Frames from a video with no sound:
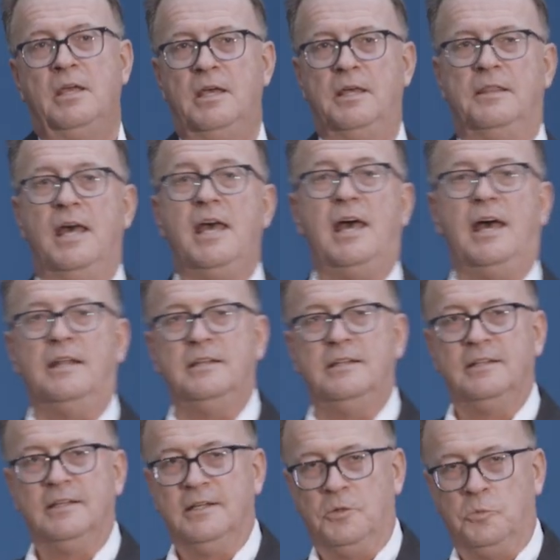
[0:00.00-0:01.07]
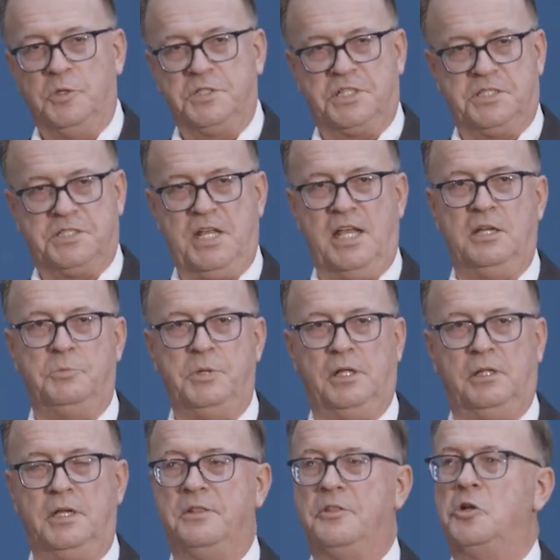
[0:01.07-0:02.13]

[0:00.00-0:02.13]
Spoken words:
And then with sustainability,